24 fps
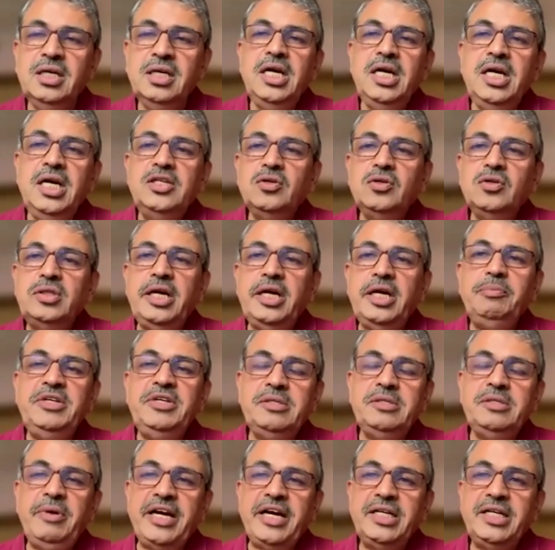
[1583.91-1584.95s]
So that means
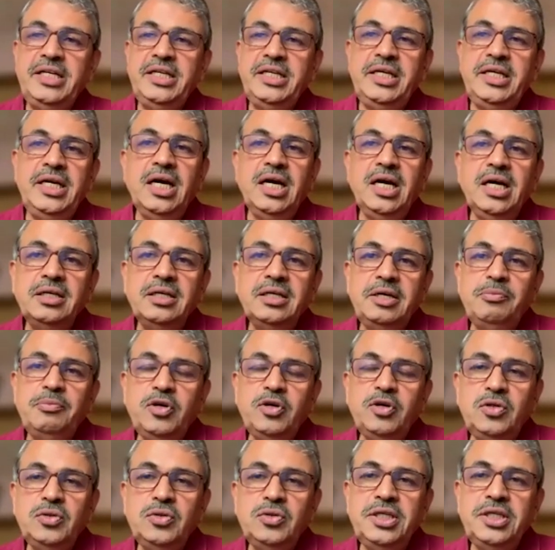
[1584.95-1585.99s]
bacteria are
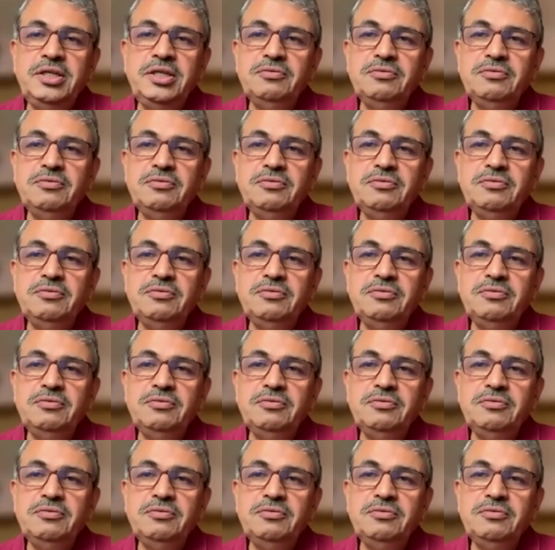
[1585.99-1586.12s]
reproducing